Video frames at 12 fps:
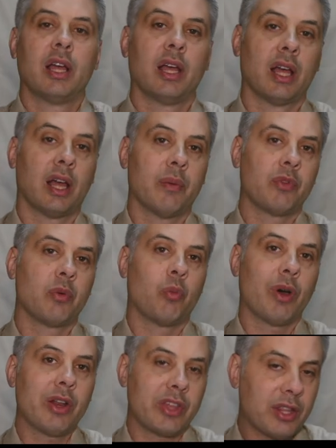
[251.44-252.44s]

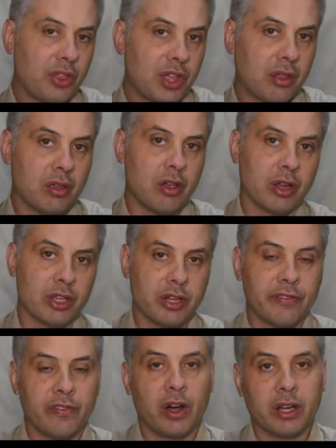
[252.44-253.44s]
One of the other things that you can actually
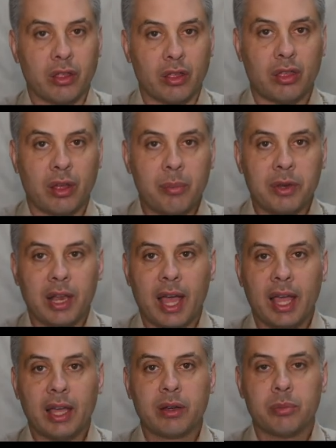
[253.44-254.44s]
find is that some
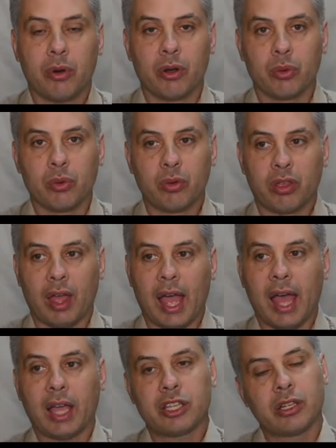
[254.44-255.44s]
layered models,
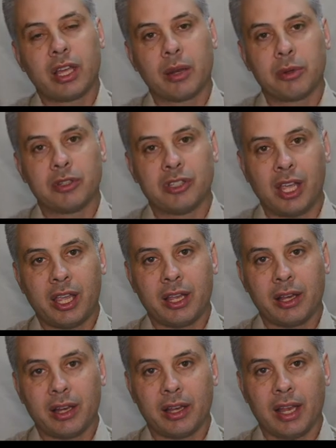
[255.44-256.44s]
actually at
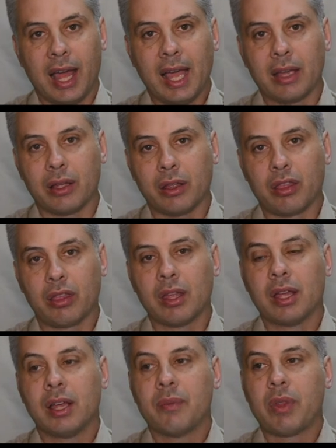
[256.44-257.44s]
particular layers,
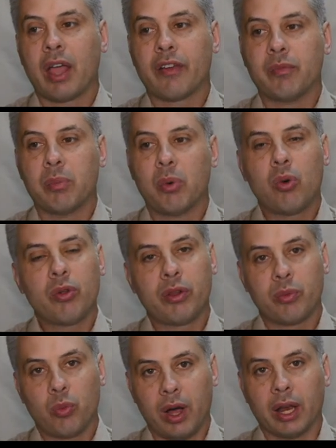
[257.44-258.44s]
have more
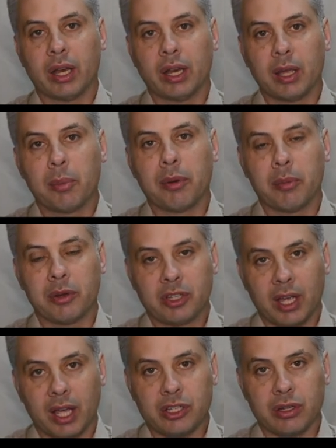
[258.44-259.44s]
than one
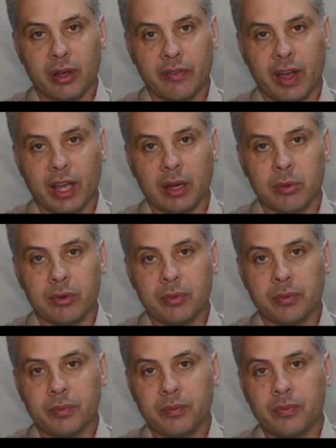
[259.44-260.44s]
implementation available.
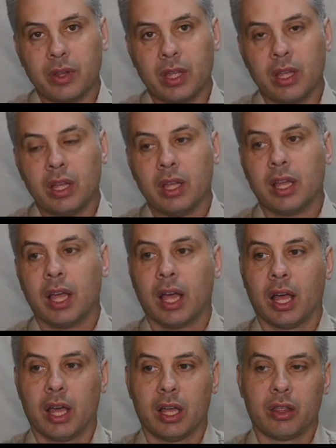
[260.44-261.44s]

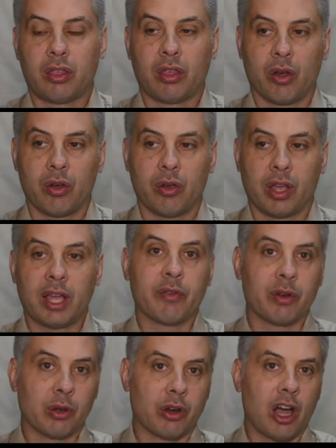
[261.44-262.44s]
So again, if we
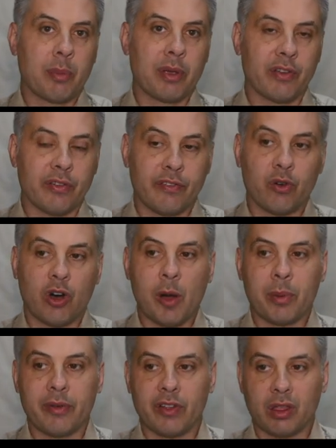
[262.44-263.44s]
look at IPv4,
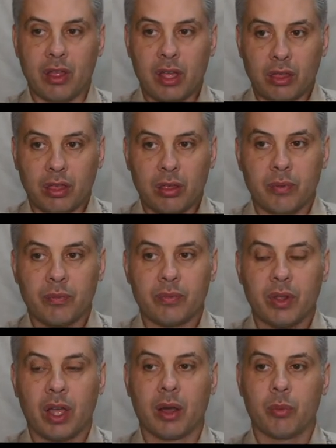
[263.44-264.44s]

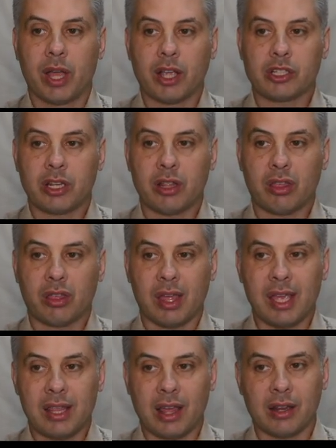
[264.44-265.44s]
IPv6, we actually
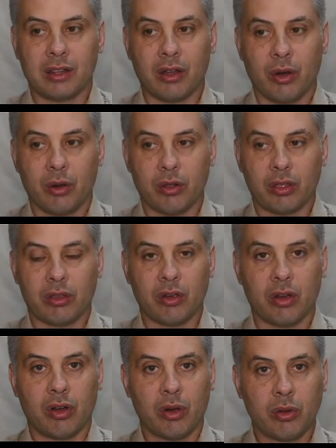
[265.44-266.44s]
see that at the
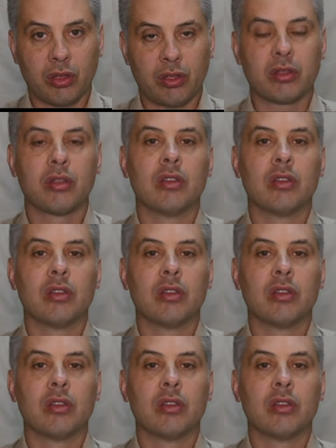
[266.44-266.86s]
host-to-host